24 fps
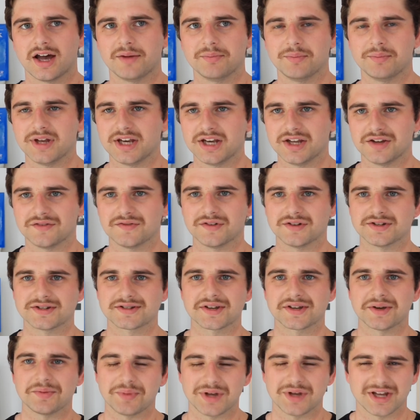many of its
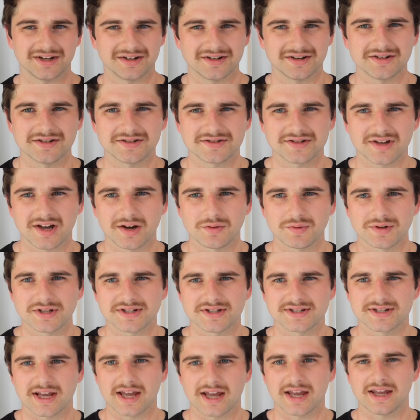competitors, I would
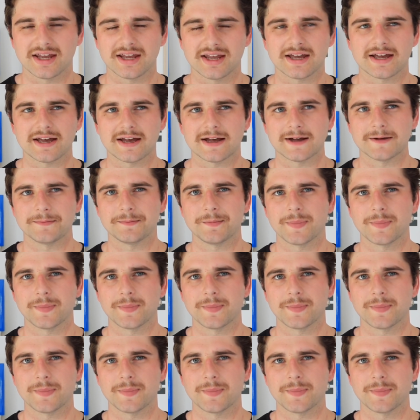say.